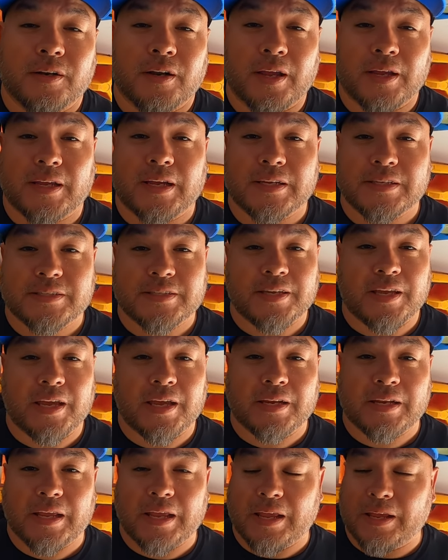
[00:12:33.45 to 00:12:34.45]
Like I
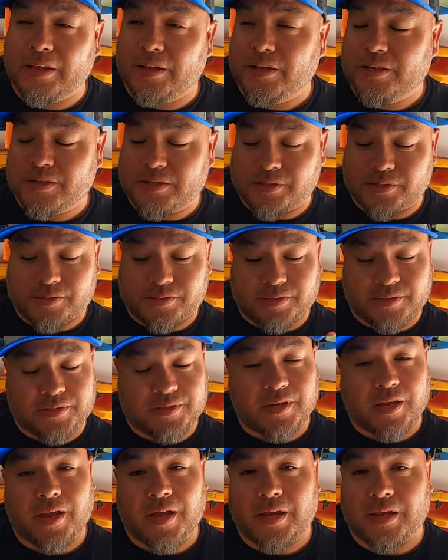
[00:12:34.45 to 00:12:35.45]
said,
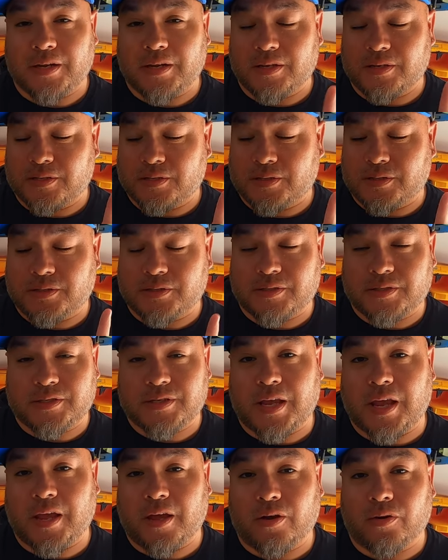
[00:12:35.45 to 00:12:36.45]
sight,
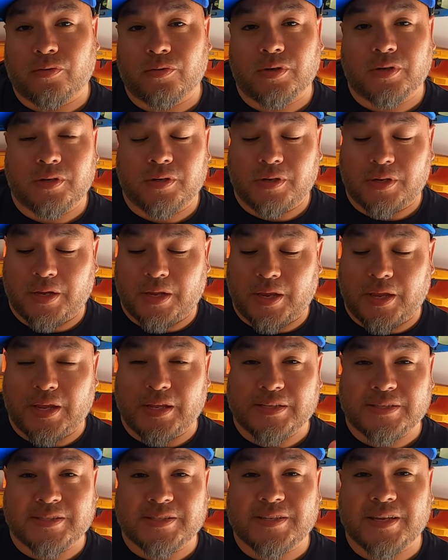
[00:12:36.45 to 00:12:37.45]
sound,
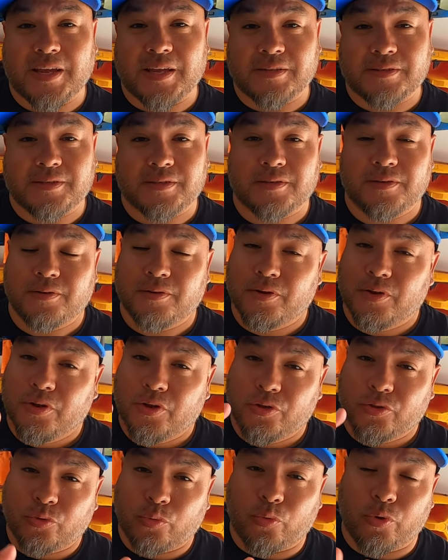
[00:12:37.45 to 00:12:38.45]
and scent.
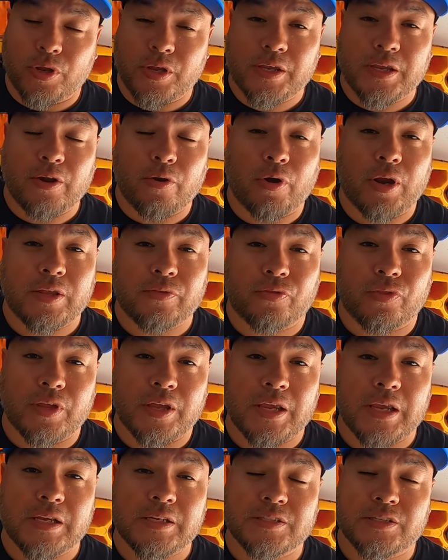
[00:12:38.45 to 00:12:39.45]
Three great
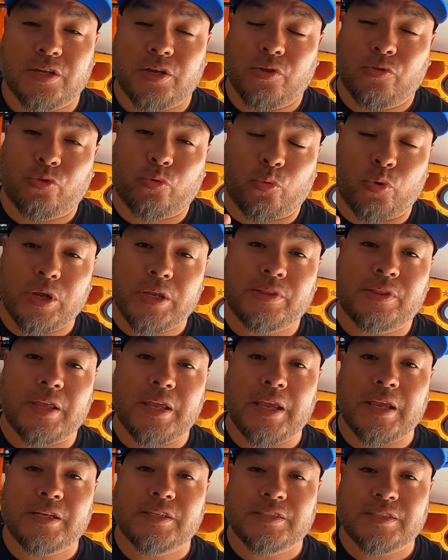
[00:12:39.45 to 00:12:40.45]
things, three
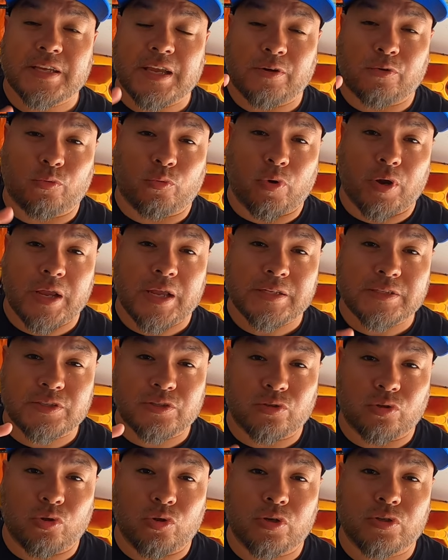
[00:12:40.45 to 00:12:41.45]
things that
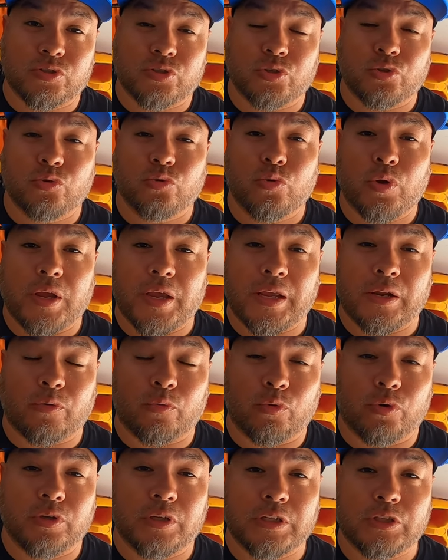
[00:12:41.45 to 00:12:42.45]
reds look to
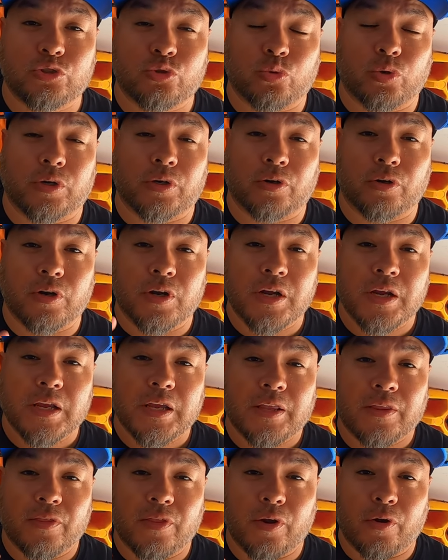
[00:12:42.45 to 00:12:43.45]
and really trigger
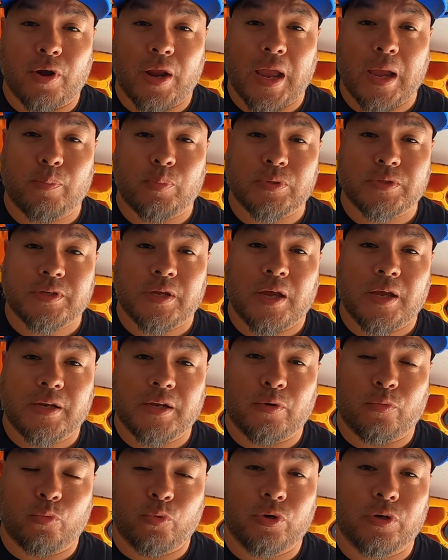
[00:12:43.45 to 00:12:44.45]
their
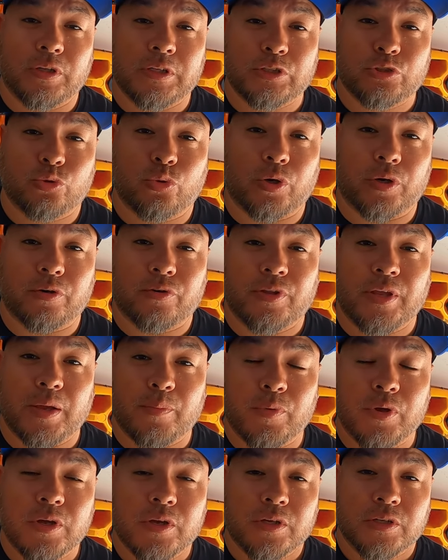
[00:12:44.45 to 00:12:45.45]
appetite and really trigger
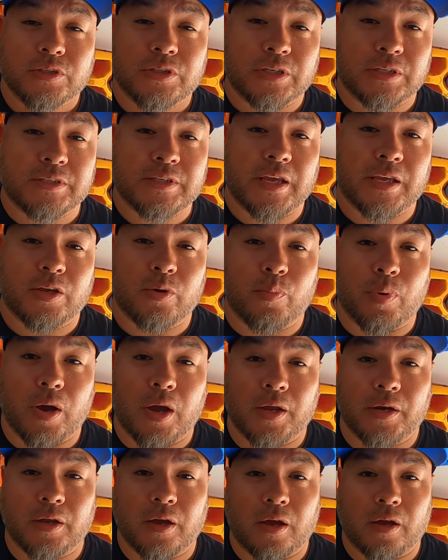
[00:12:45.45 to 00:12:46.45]
them to take a
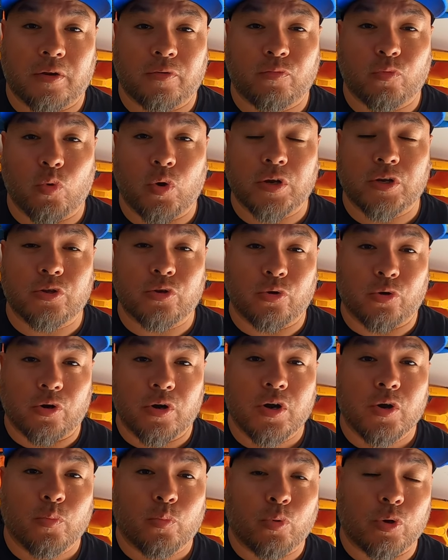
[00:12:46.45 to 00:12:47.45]
bite out of what
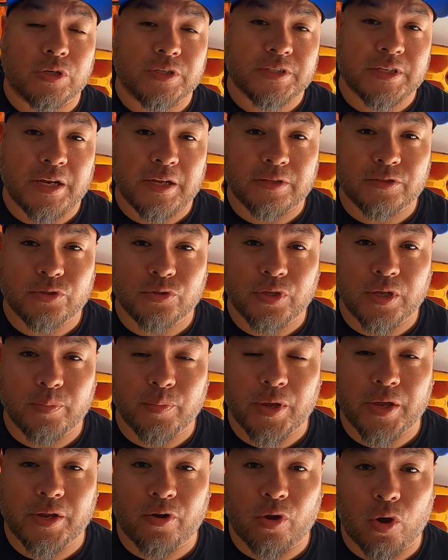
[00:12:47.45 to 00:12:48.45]
you're presenting to
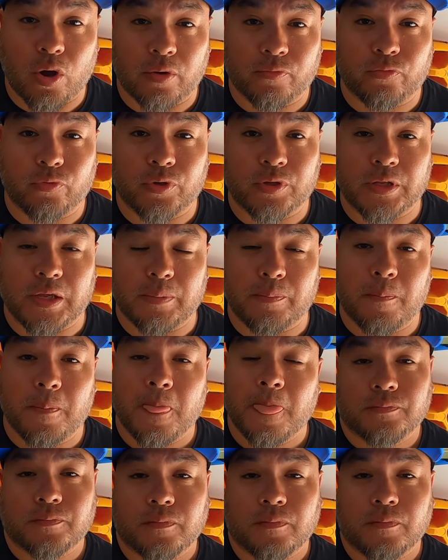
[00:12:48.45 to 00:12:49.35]
them and offering them.